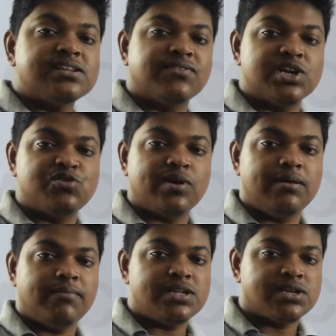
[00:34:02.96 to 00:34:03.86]
a virtual
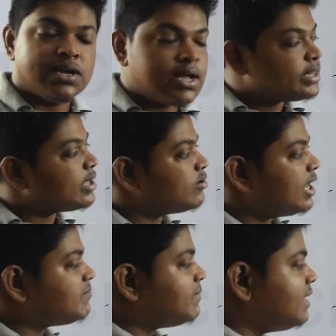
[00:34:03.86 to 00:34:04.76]
image? Now
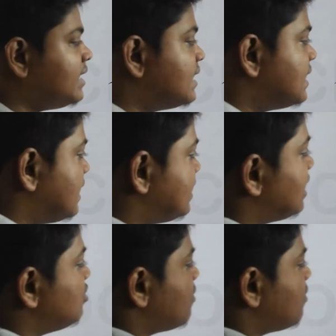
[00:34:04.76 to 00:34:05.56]
let me tell you